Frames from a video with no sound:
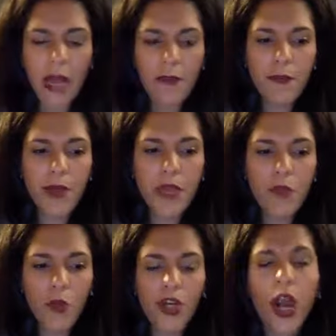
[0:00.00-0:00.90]
be
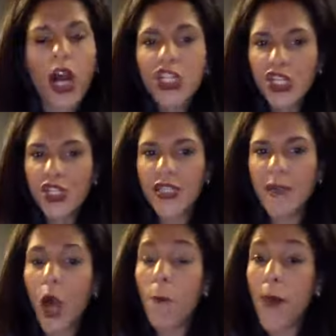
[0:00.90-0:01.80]
more conscious
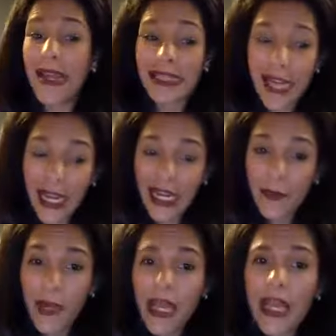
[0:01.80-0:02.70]
about my time,
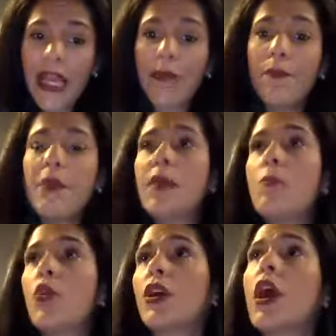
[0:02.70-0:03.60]
help me be
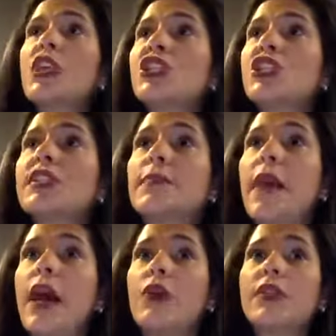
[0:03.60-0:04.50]
more conscious
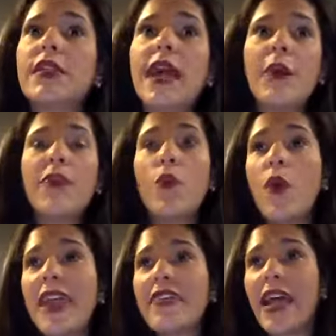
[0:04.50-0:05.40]
about the
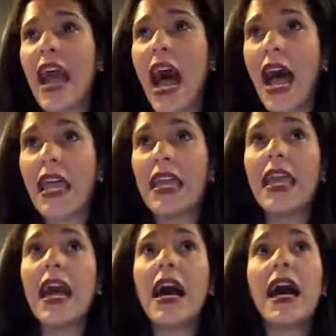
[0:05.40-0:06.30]
way that
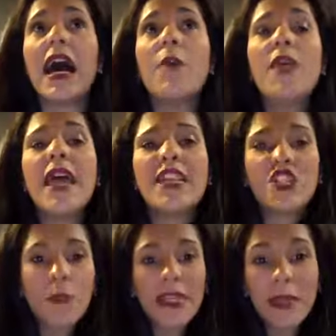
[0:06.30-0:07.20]
I
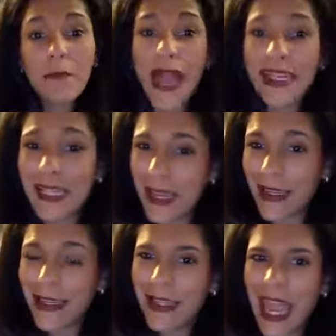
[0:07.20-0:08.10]
split my
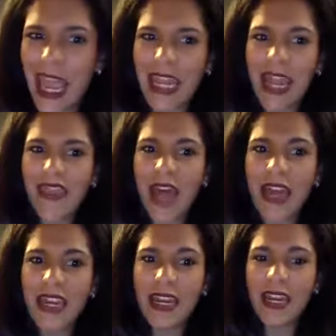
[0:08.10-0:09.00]
days, and
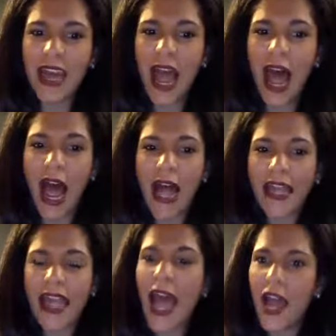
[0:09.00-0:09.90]
that
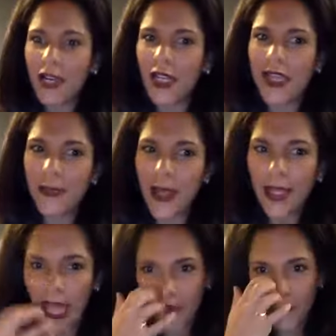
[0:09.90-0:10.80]
I analyze my
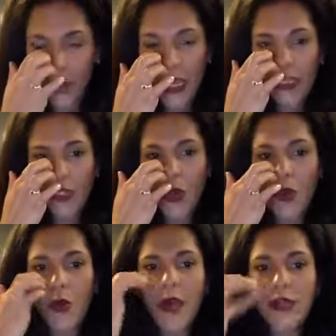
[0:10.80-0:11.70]
life.
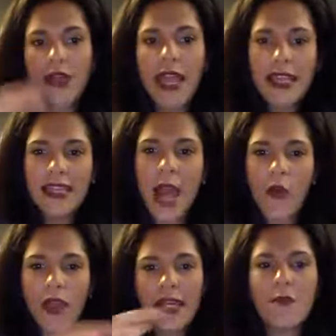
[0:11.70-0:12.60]
So today, now
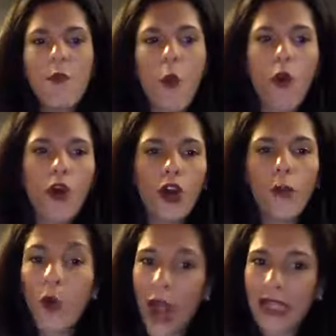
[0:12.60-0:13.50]
getting
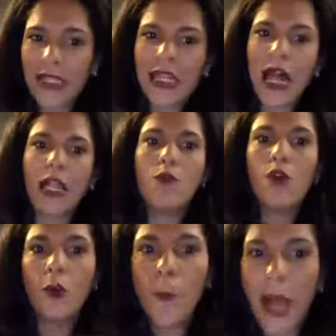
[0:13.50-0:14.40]
more practical,
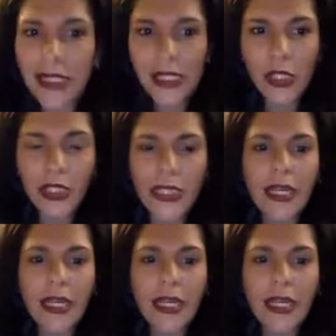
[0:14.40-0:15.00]
more masculine,